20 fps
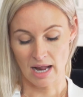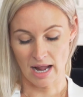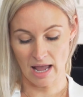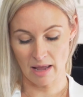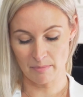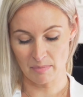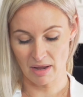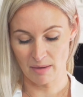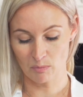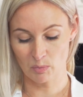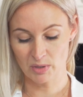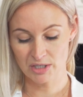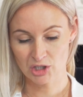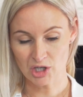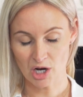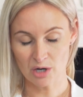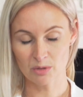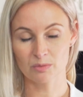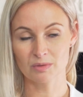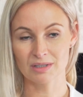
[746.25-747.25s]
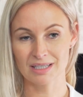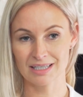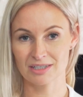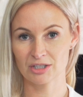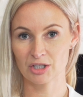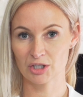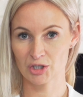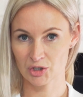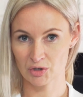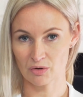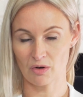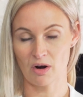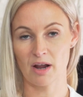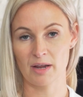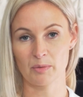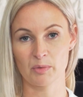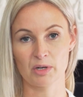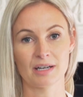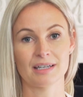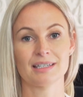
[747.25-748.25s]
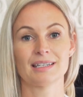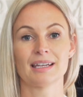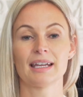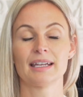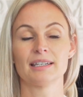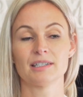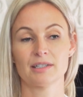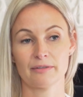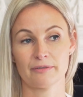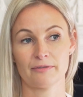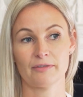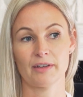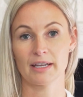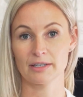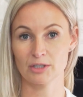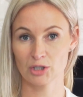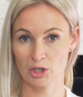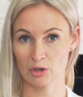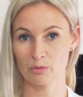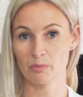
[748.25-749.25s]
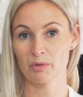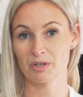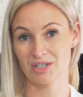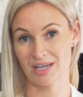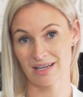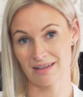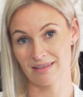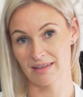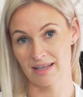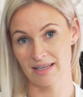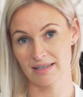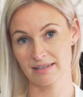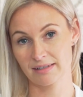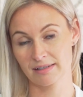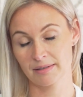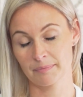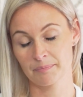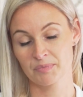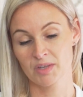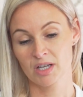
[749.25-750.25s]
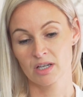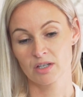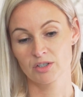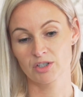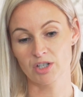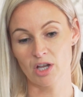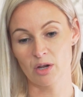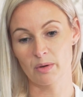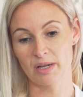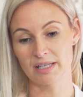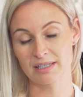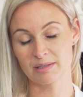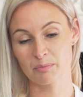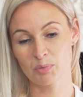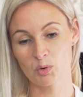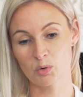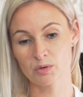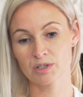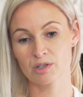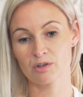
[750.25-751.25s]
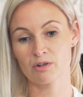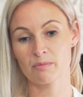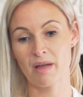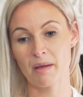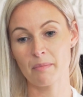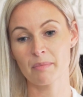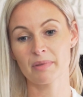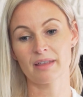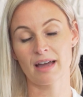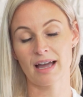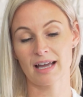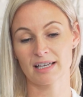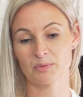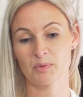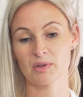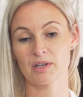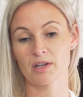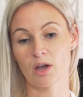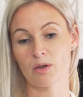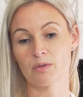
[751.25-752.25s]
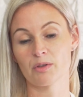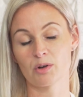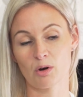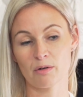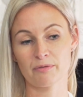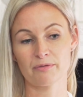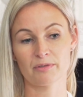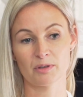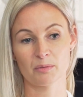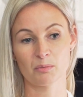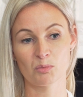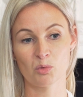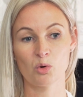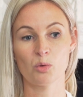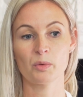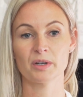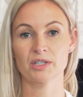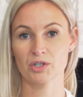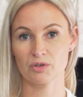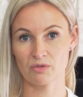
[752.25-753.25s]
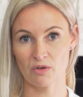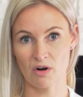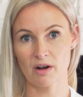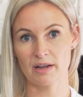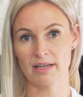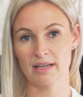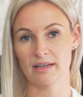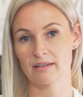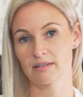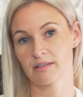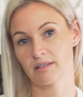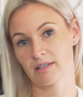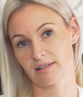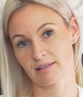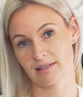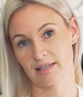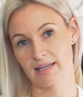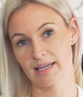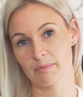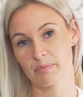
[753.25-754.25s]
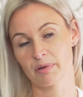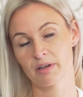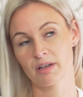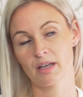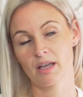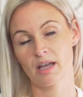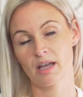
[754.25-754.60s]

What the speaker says: and we don't need to try. We don't need to interfere too much in this. So it's important to remember that as we go, that often the more we're trying to sleep,